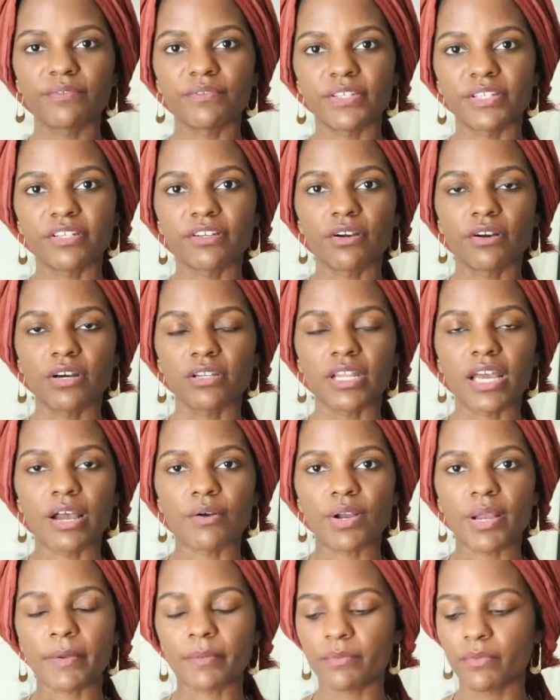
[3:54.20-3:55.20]
create a video
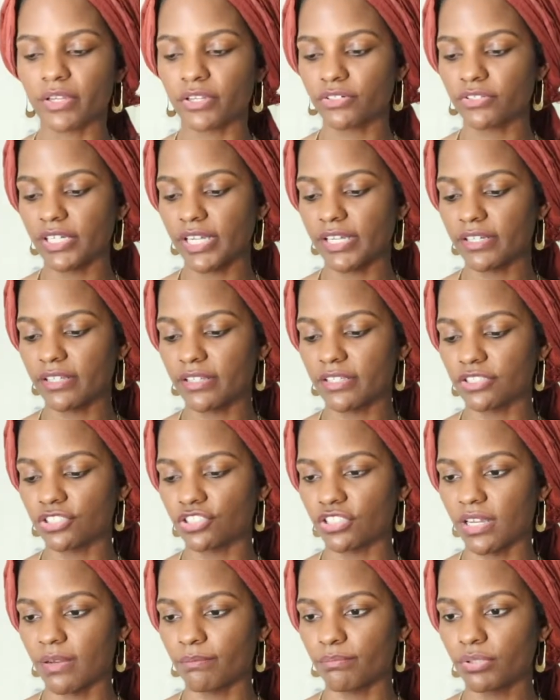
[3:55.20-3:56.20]
on how I
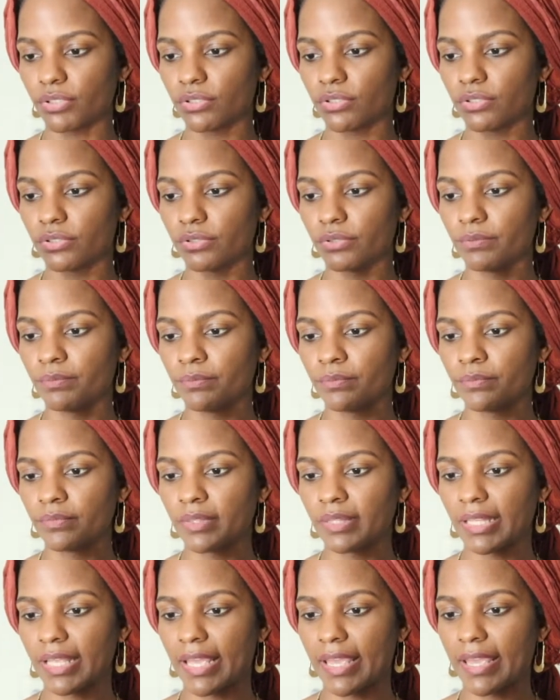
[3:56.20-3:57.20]
created this shampoo
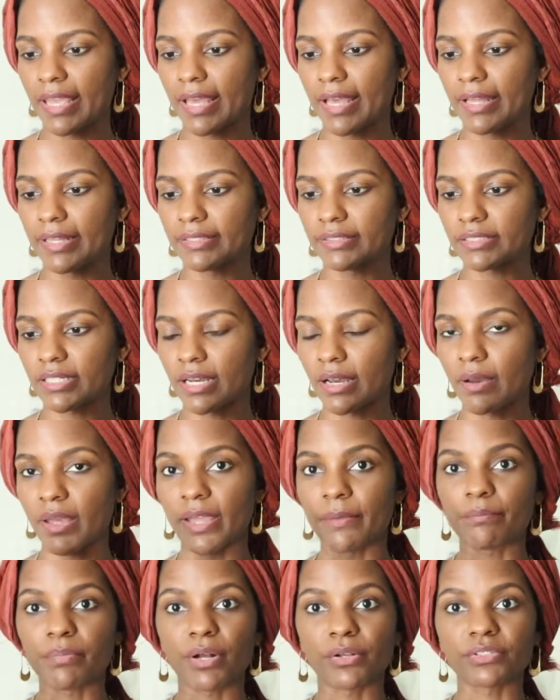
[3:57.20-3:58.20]

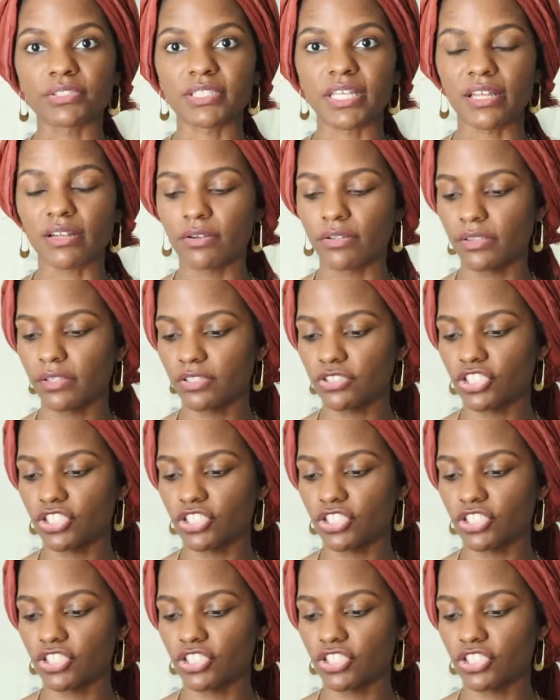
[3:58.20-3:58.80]
and post that